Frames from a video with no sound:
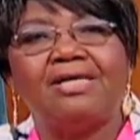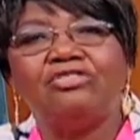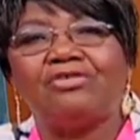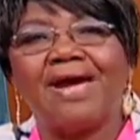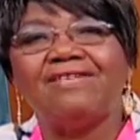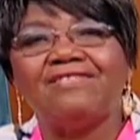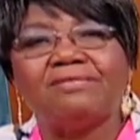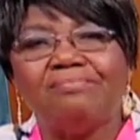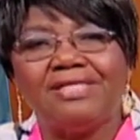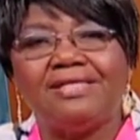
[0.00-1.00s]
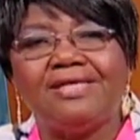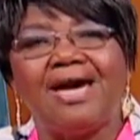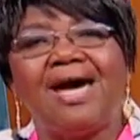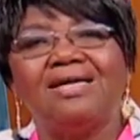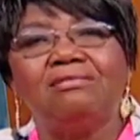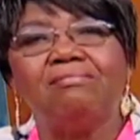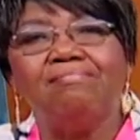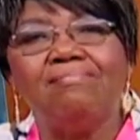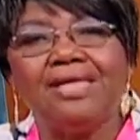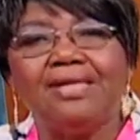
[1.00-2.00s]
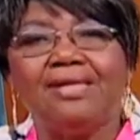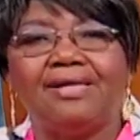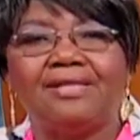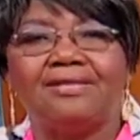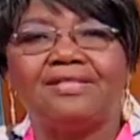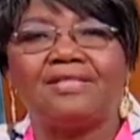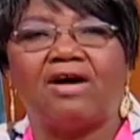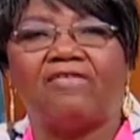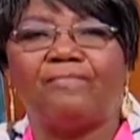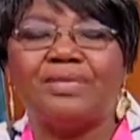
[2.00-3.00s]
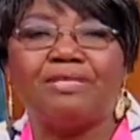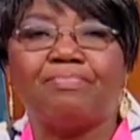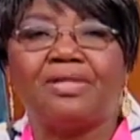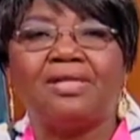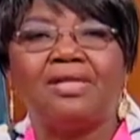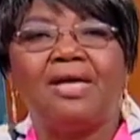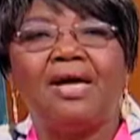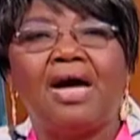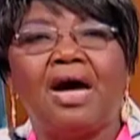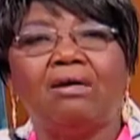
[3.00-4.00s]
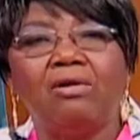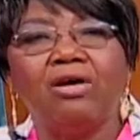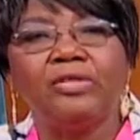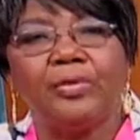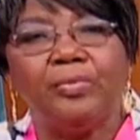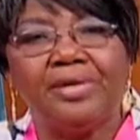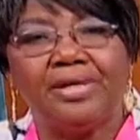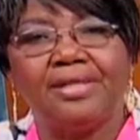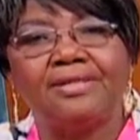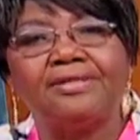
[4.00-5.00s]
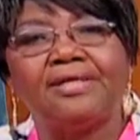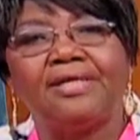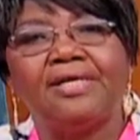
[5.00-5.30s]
drives me and millions of people around the world